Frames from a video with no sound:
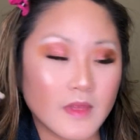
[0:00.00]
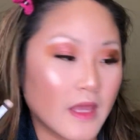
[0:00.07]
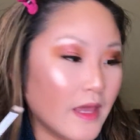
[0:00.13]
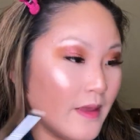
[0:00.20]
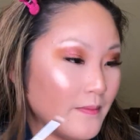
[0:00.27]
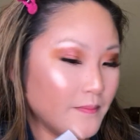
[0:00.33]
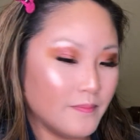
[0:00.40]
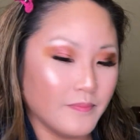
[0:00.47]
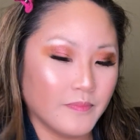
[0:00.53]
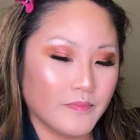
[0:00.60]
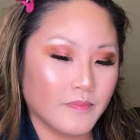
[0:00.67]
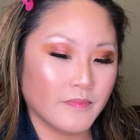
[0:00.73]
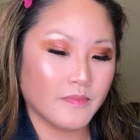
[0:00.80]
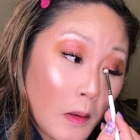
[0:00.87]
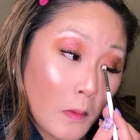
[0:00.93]
Okay,
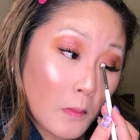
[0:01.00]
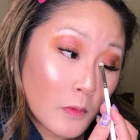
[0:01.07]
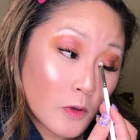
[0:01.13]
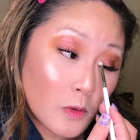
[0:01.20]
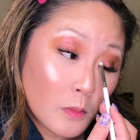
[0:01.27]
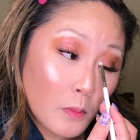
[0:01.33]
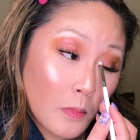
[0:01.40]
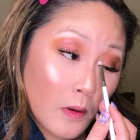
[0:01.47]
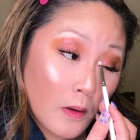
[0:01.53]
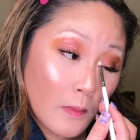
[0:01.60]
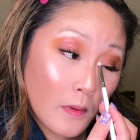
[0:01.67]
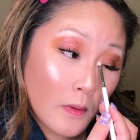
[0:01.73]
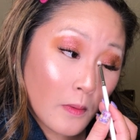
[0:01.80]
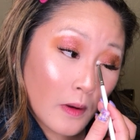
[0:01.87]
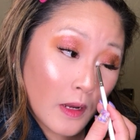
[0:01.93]
and we'll just
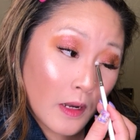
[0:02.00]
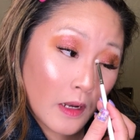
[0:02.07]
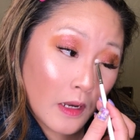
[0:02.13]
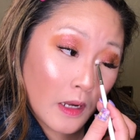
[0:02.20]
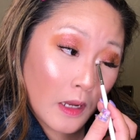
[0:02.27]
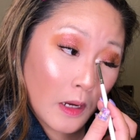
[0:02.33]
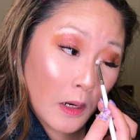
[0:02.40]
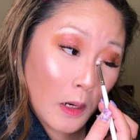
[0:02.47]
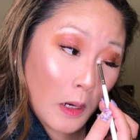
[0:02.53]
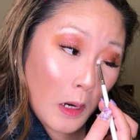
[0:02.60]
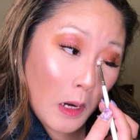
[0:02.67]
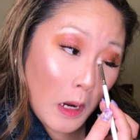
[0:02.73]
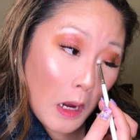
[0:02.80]
pop it right in here.